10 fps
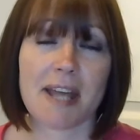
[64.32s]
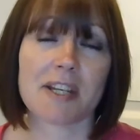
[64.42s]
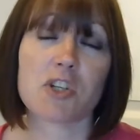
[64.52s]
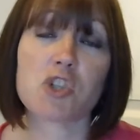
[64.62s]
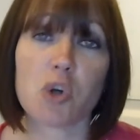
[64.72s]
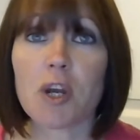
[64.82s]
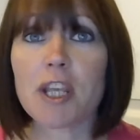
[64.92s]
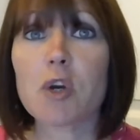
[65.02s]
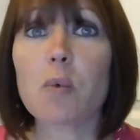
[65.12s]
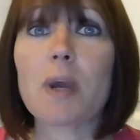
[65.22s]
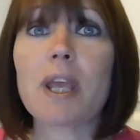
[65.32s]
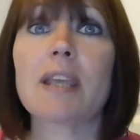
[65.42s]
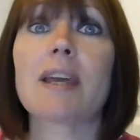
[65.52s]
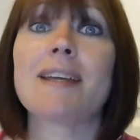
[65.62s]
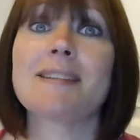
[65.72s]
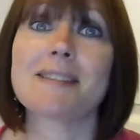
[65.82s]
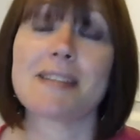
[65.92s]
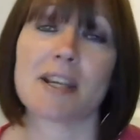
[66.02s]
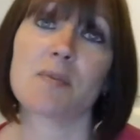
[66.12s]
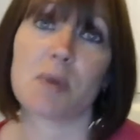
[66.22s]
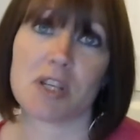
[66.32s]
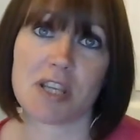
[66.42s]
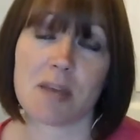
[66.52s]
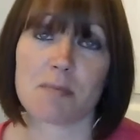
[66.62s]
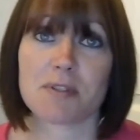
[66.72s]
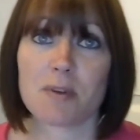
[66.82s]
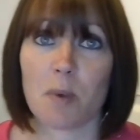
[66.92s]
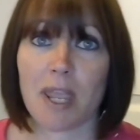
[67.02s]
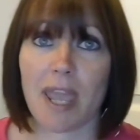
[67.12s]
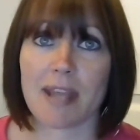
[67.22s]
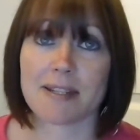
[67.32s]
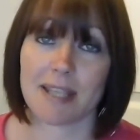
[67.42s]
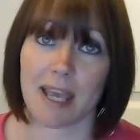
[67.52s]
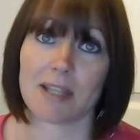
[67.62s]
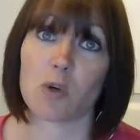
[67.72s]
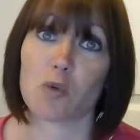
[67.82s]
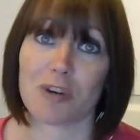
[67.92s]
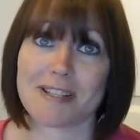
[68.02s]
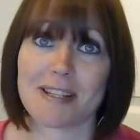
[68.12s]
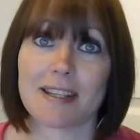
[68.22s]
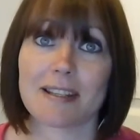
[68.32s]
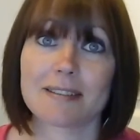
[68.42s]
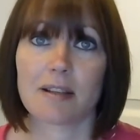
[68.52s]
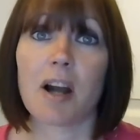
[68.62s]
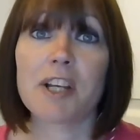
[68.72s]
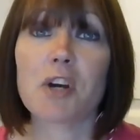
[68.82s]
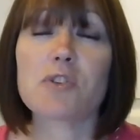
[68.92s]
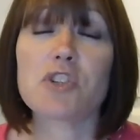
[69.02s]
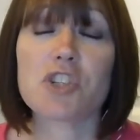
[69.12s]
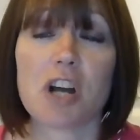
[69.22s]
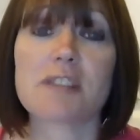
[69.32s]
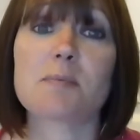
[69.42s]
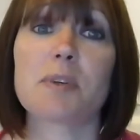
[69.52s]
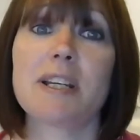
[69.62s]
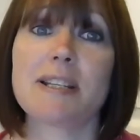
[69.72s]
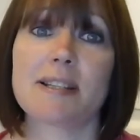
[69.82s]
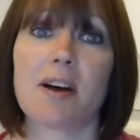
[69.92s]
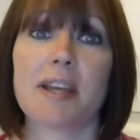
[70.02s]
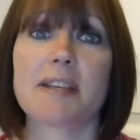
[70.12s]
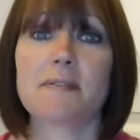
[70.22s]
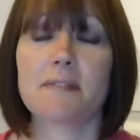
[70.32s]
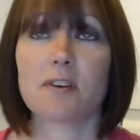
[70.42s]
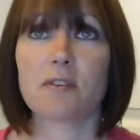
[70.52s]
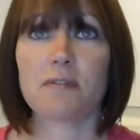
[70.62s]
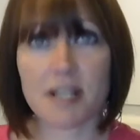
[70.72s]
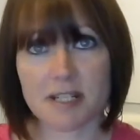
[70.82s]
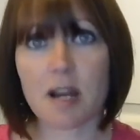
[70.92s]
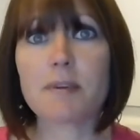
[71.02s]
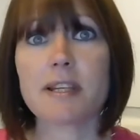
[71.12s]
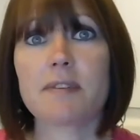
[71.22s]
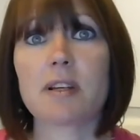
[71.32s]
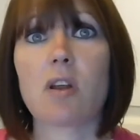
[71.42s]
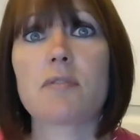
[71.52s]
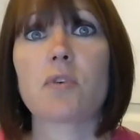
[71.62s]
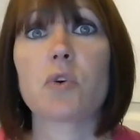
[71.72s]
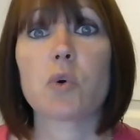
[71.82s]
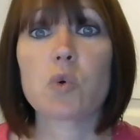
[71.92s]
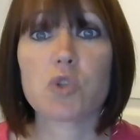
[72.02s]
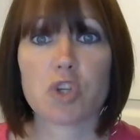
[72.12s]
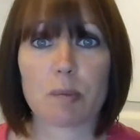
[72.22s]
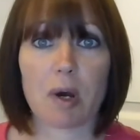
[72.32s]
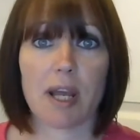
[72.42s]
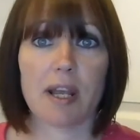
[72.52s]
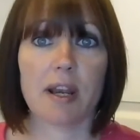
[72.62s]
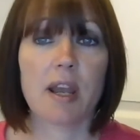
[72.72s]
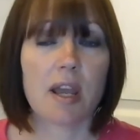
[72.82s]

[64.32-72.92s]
and enjoying your week instead of wishing it was the weekend again already. I know just what it is like to feel fed up with living life on autopilot,